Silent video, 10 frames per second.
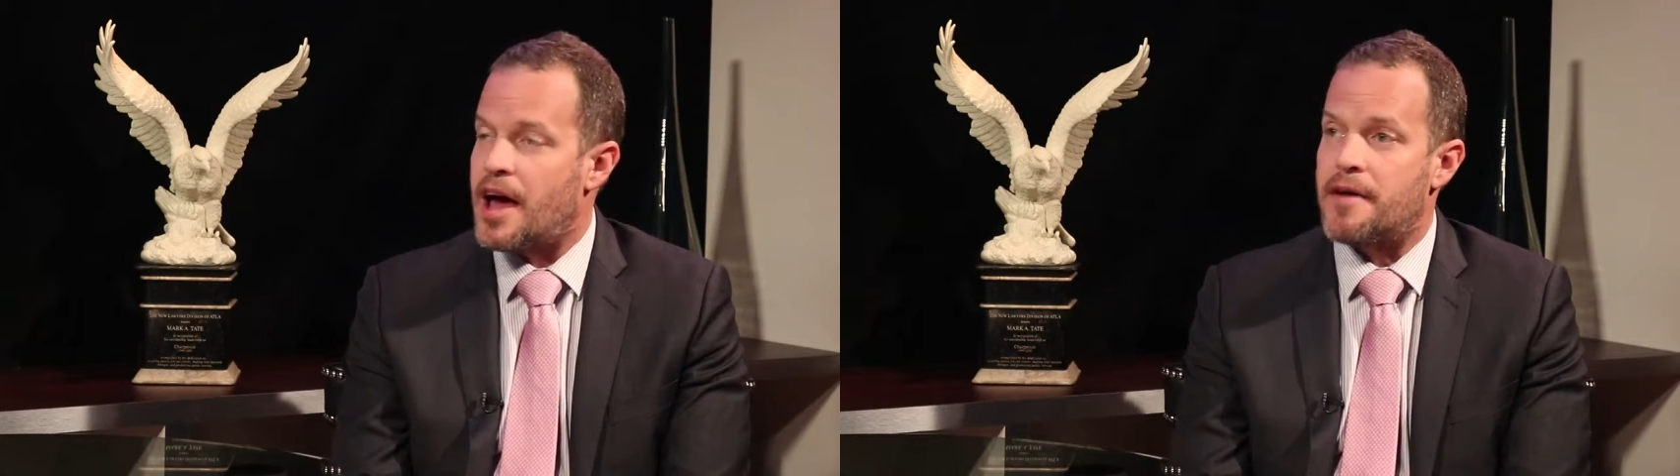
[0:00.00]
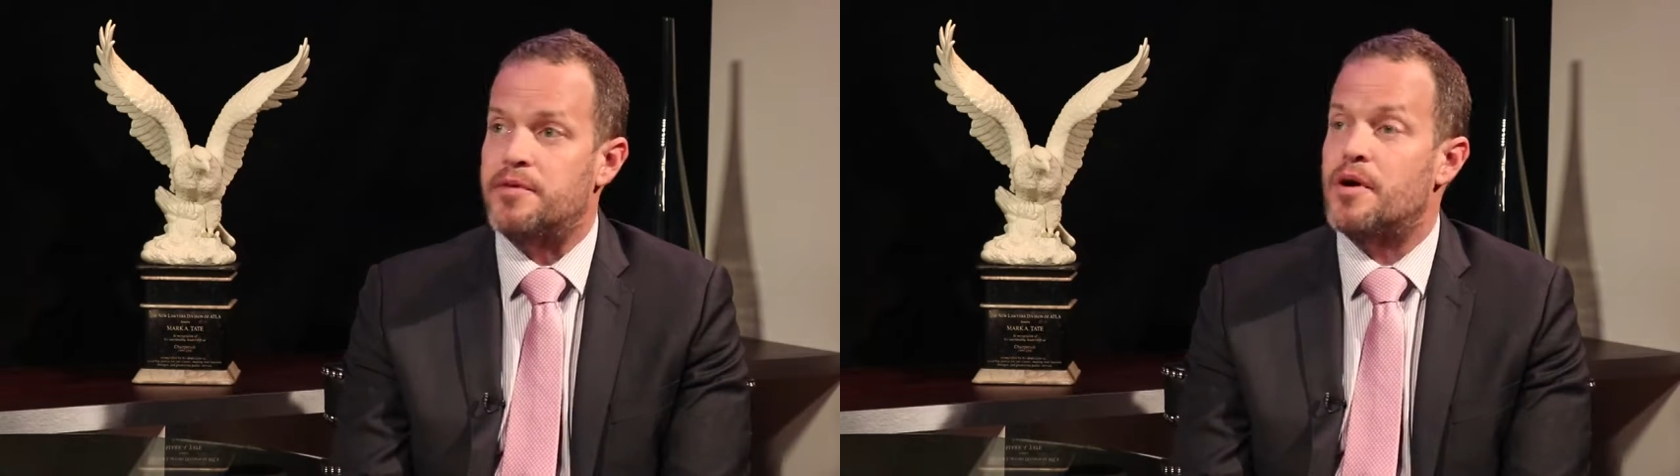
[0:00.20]

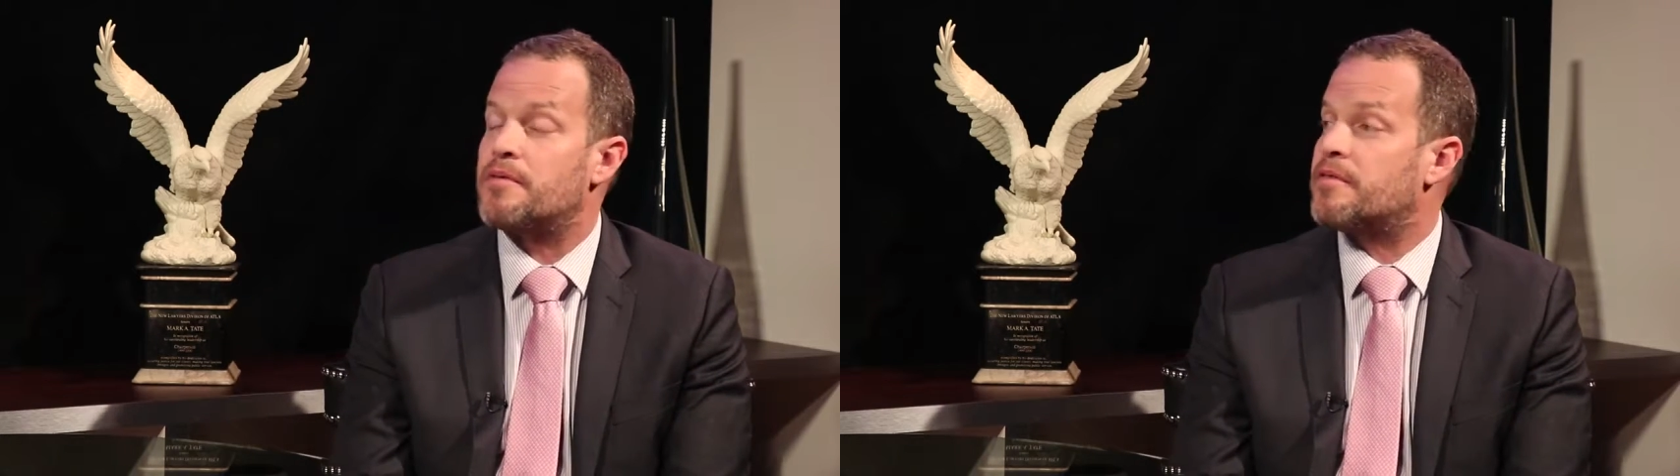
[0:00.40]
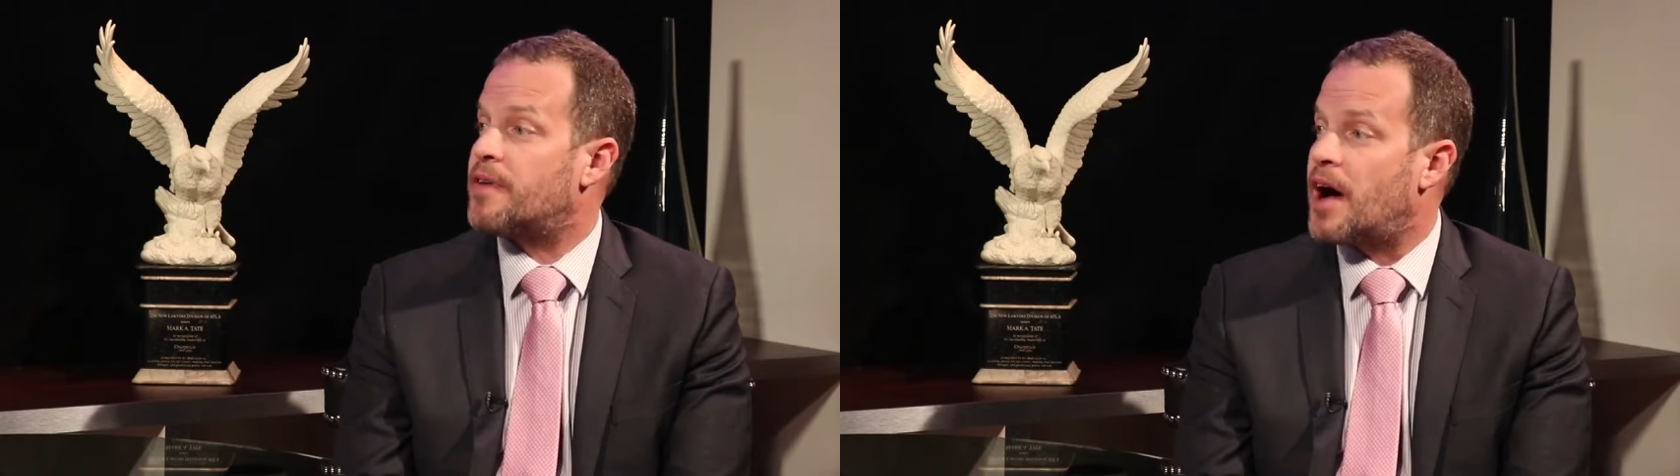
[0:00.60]
Have you
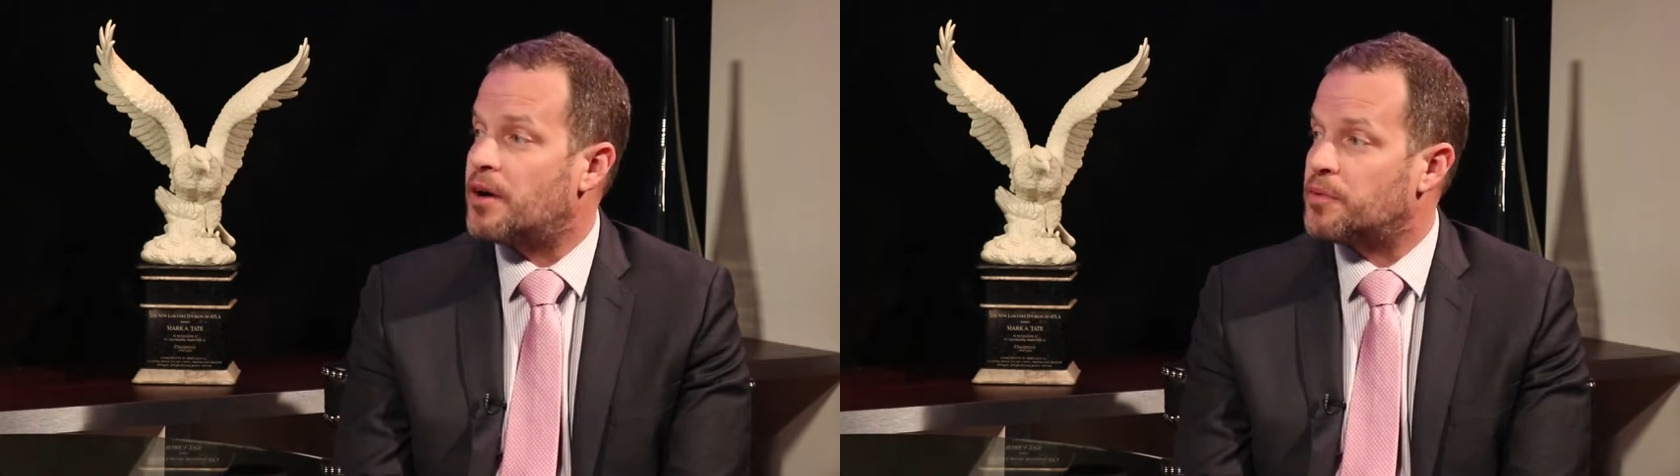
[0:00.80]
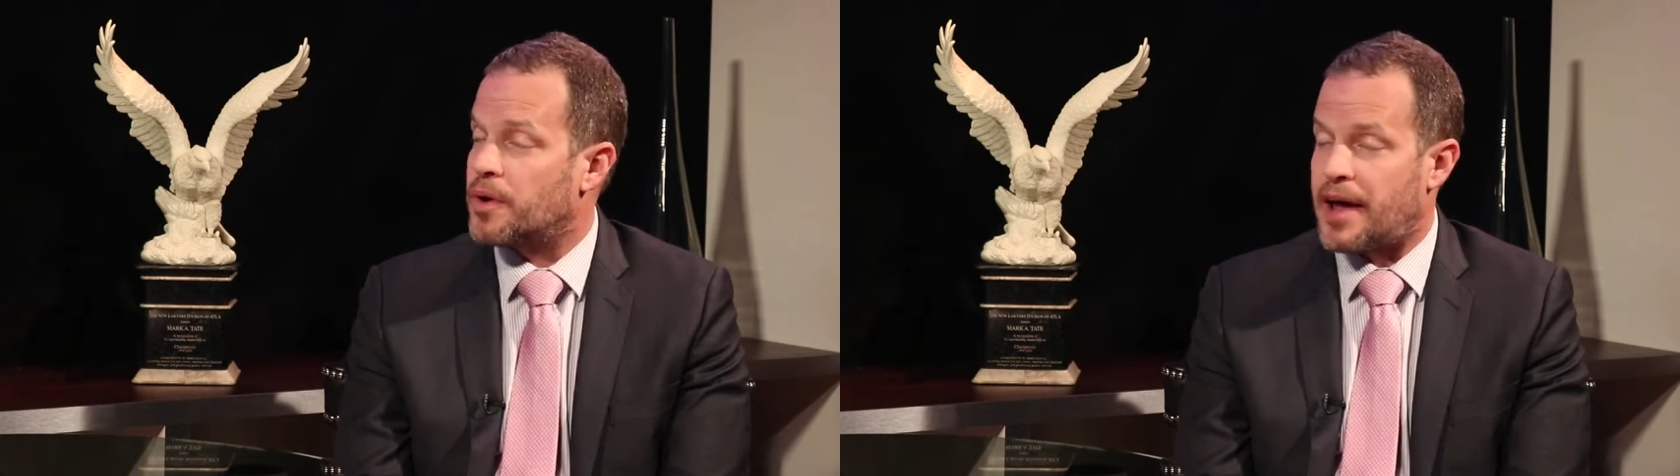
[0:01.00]
ever
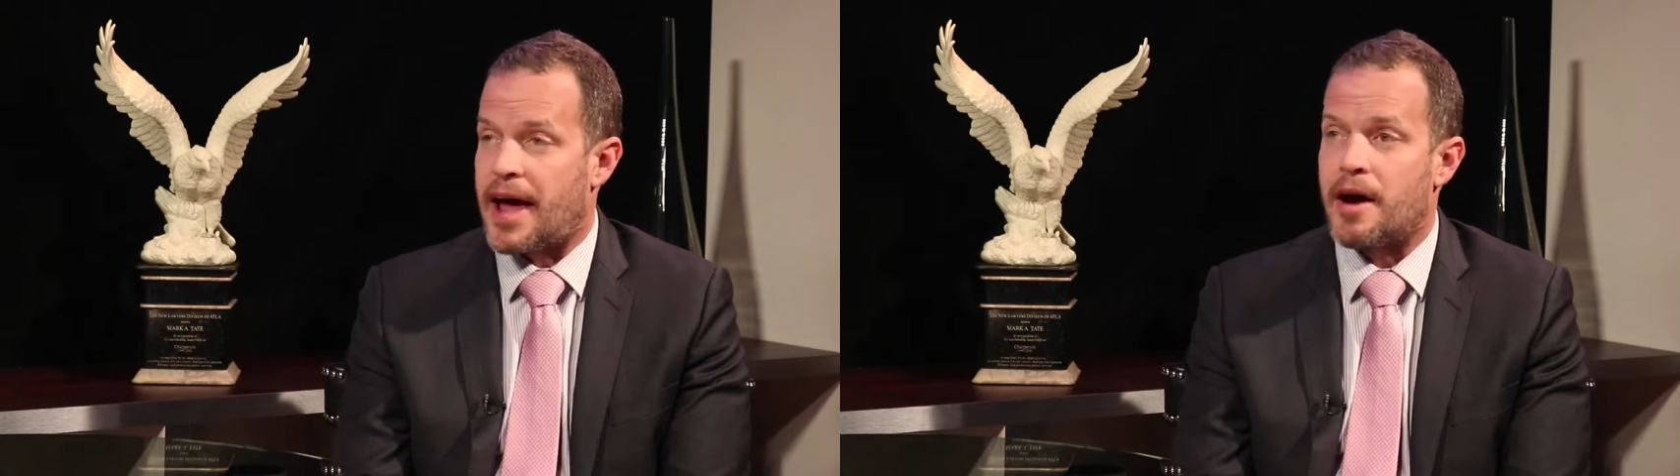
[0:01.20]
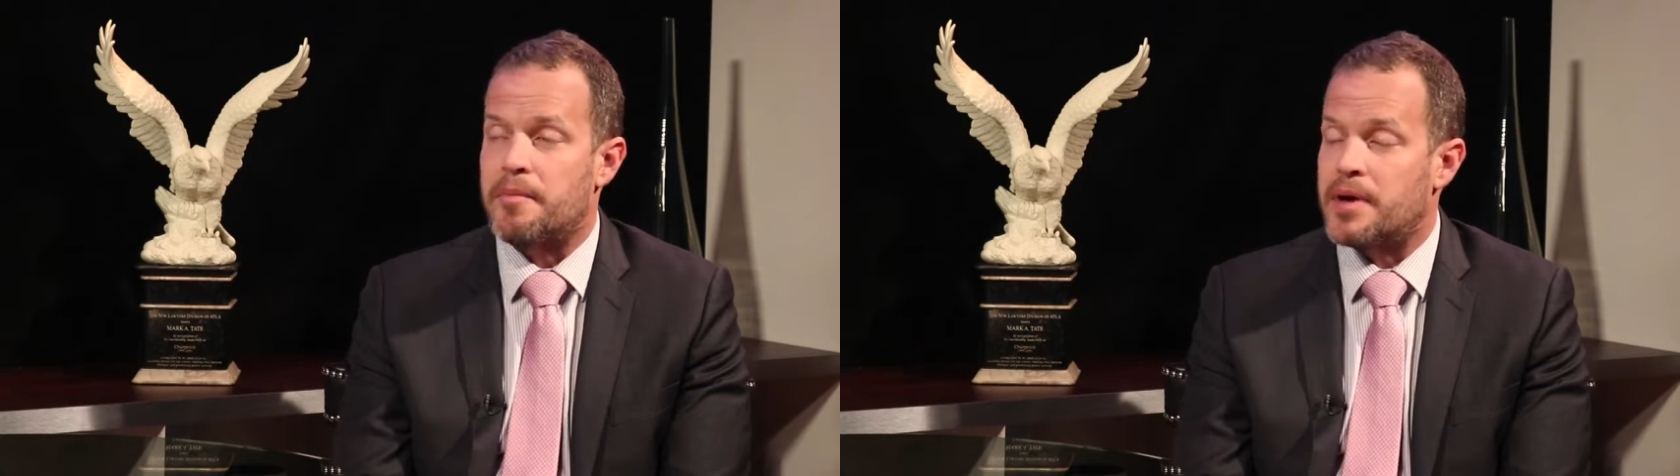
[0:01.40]
filed one? How